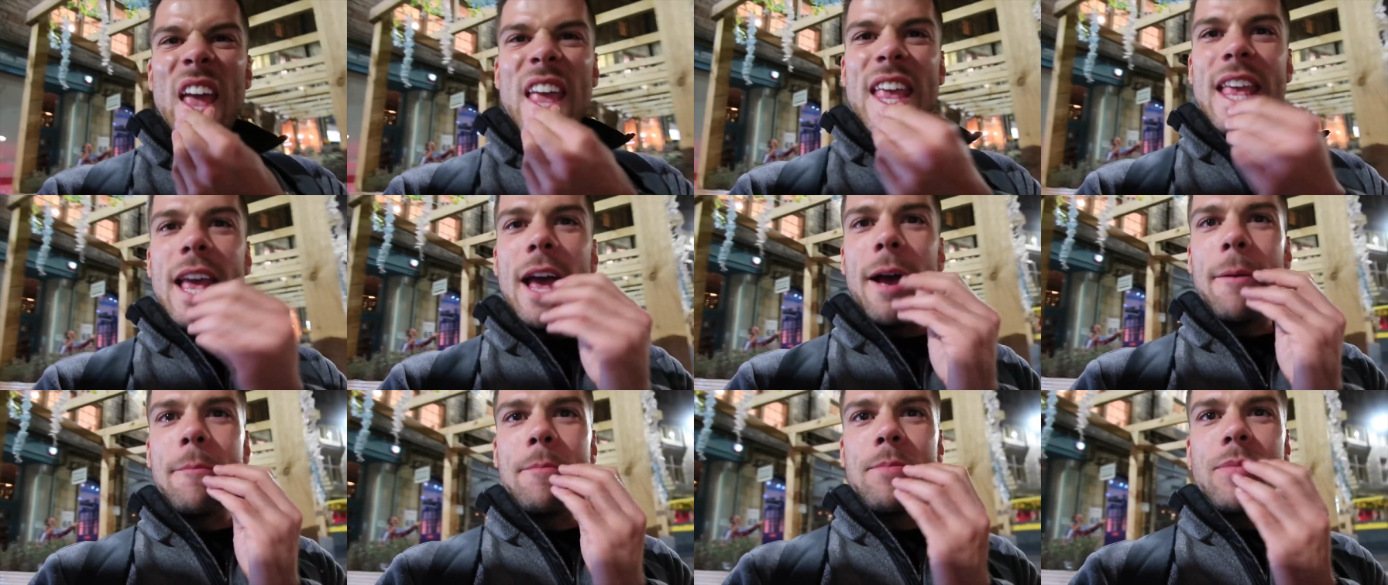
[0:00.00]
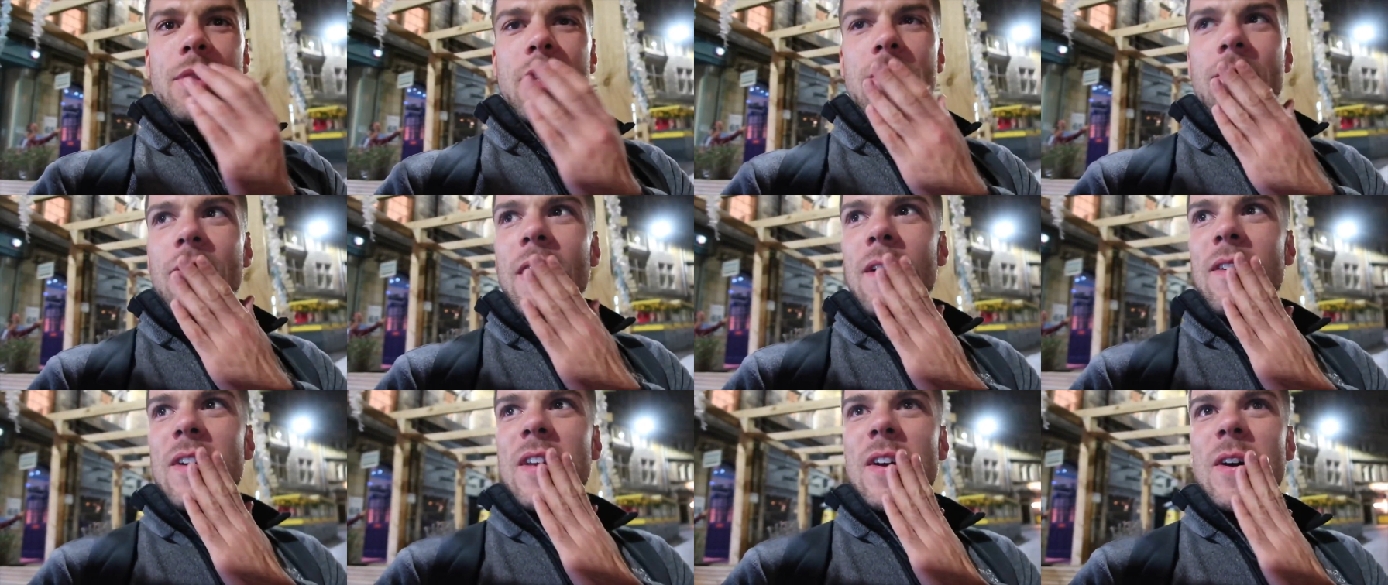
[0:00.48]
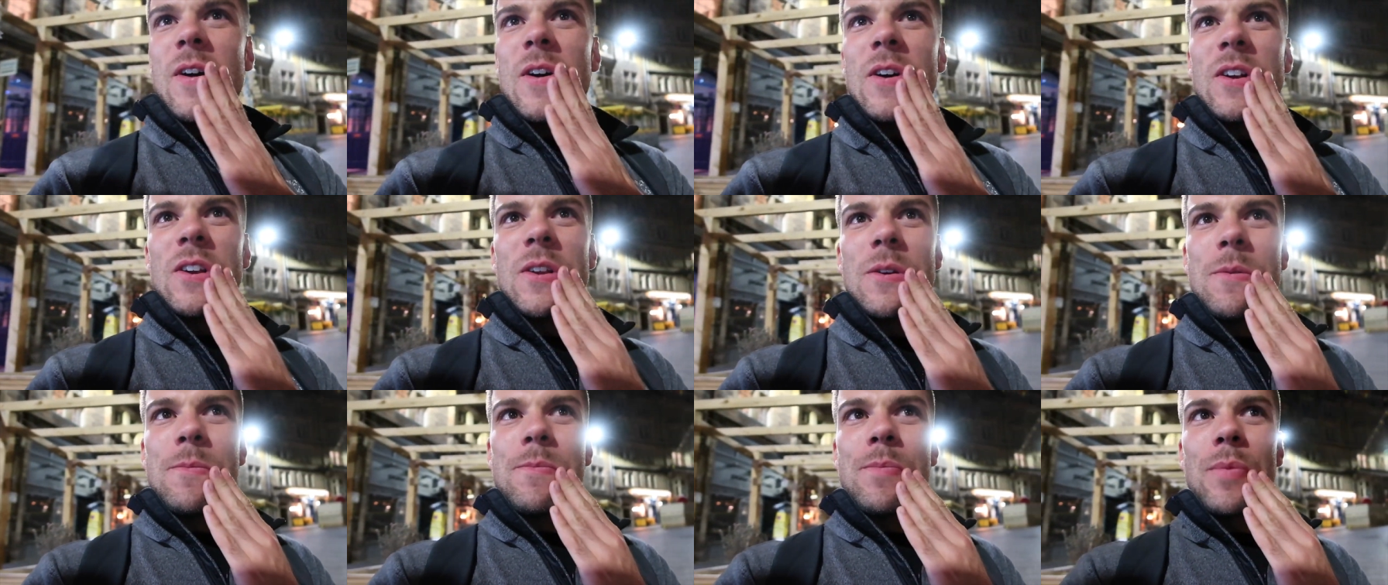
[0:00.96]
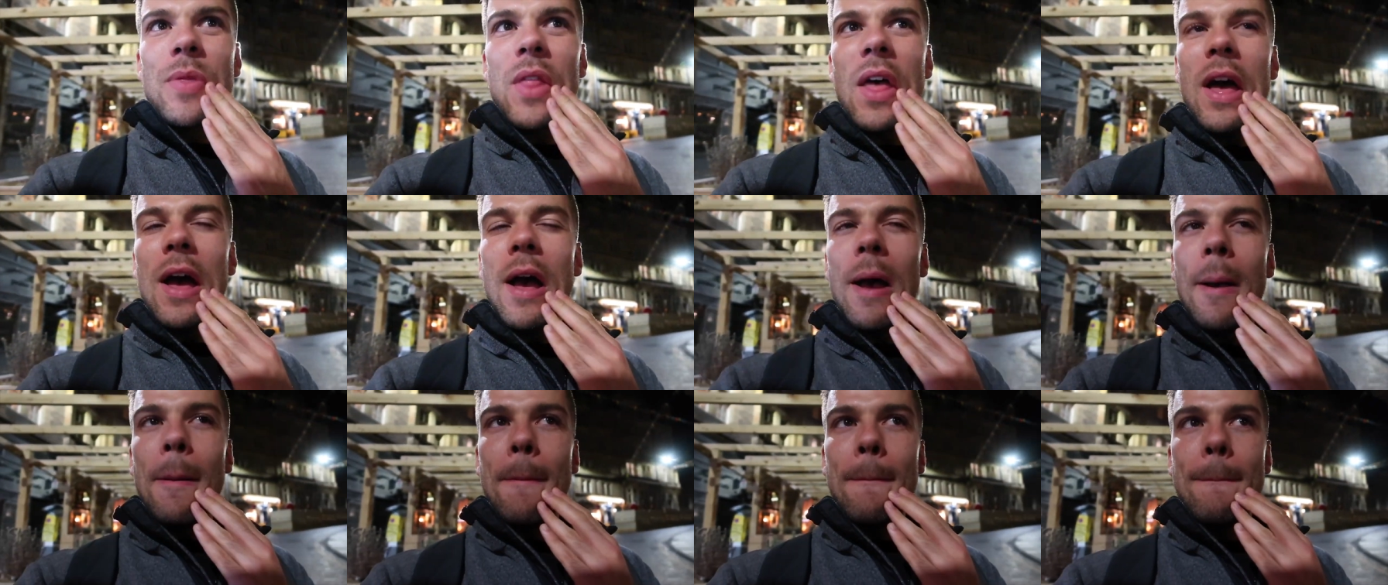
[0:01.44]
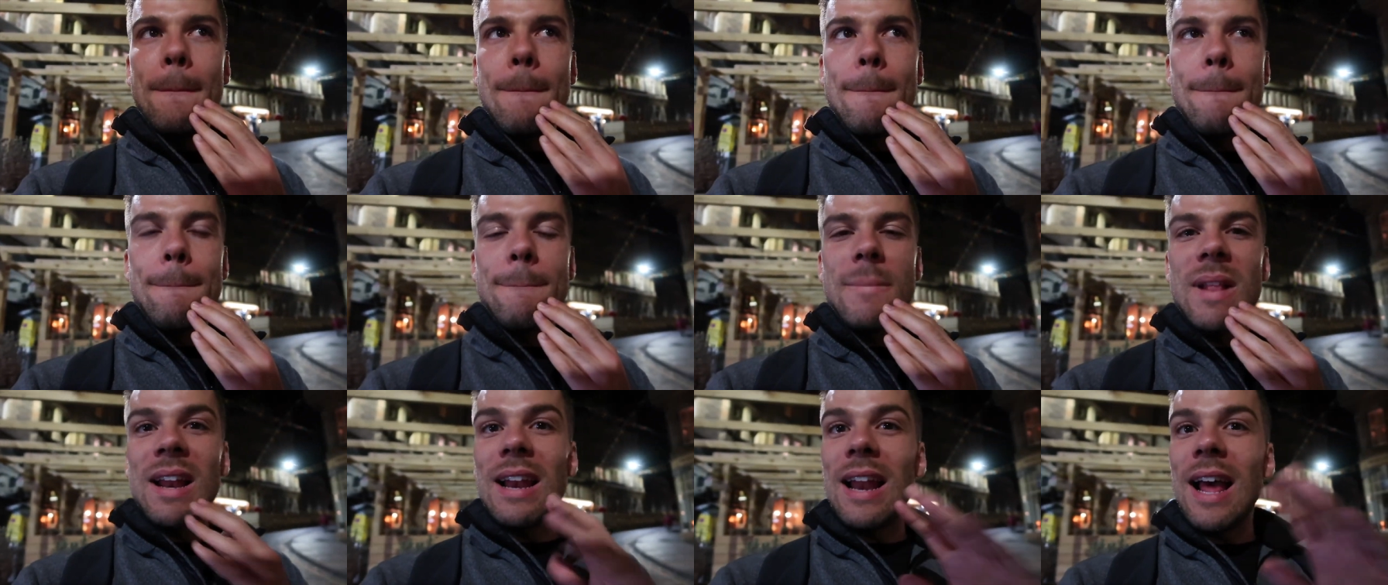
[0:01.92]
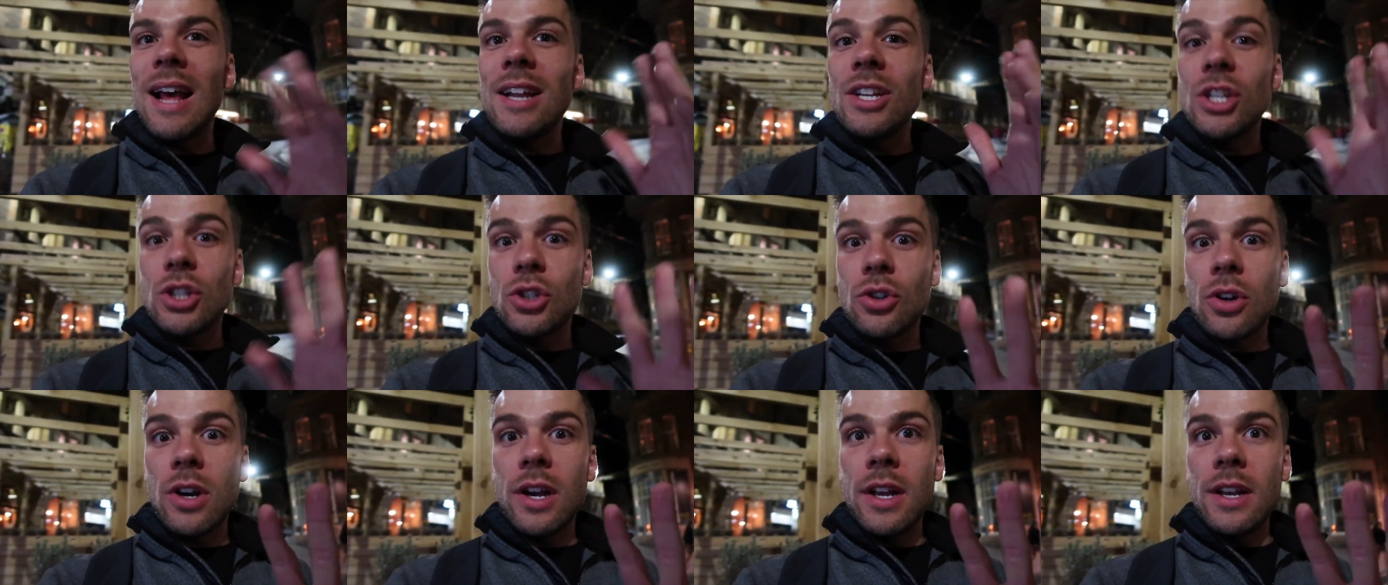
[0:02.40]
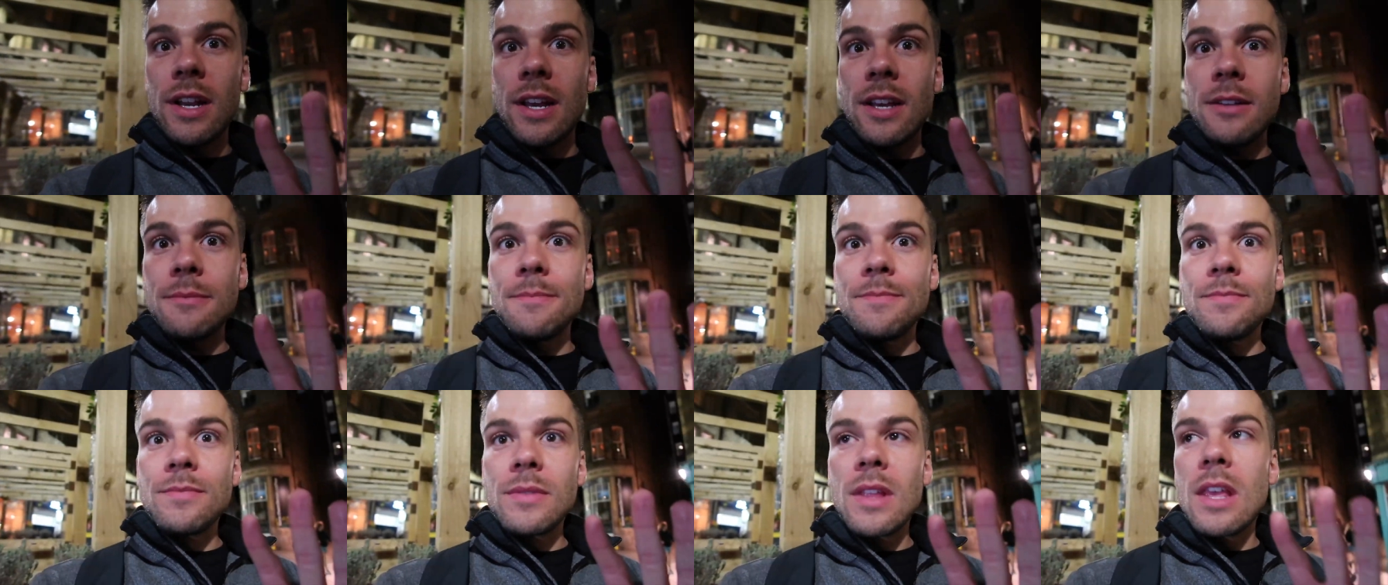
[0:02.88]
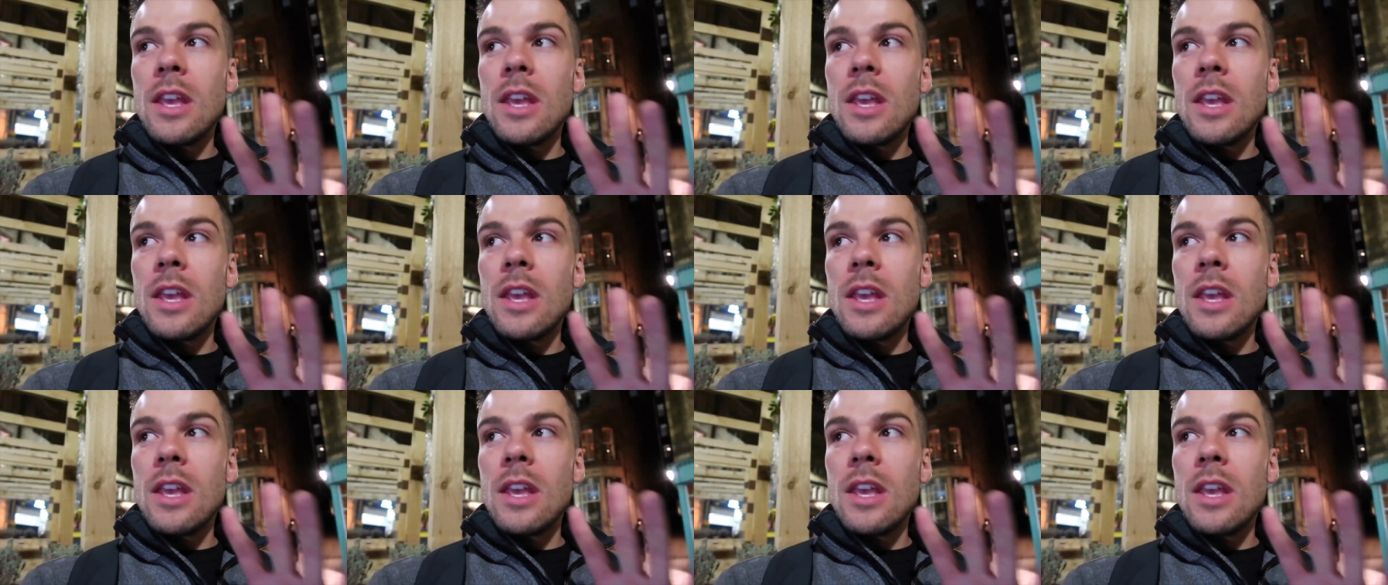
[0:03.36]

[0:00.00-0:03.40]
Yeah, very odd. Glad I tried it.